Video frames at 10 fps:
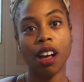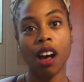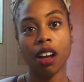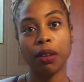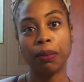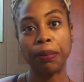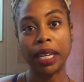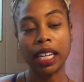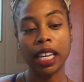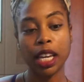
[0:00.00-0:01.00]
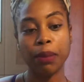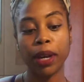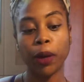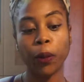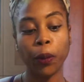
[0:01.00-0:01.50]
on me in my
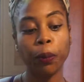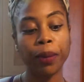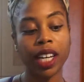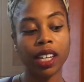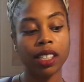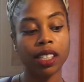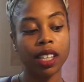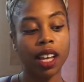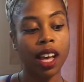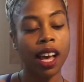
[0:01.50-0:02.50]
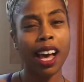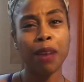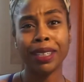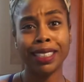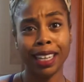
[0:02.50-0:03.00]
home because
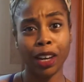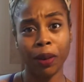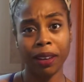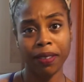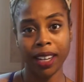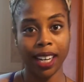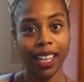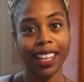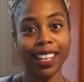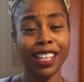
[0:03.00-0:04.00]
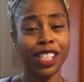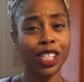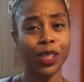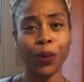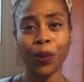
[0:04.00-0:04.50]
I'm a DIY fanatic,
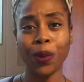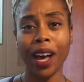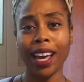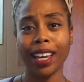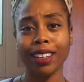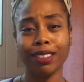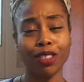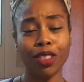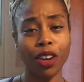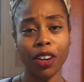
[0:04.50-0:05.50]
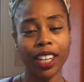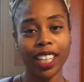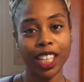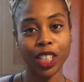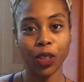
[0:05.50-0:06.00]
so I
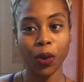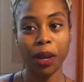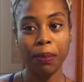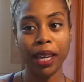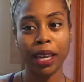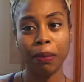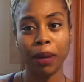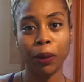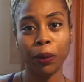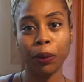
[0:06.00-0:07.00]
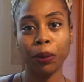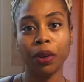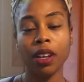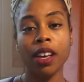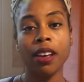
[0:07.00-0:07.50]
thoroughly enjoy making my
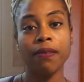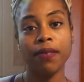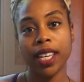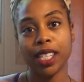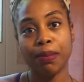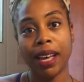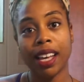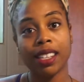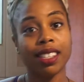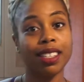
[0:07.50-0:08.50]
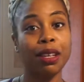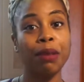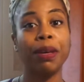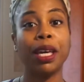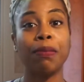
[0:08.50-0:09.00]
own face masks,
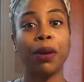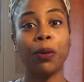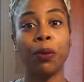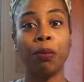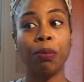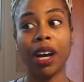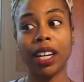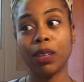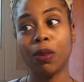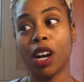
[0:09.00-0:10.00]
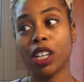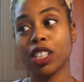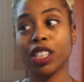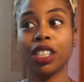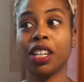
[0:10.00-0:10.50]
making my own body
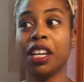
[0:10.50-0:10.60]
wash,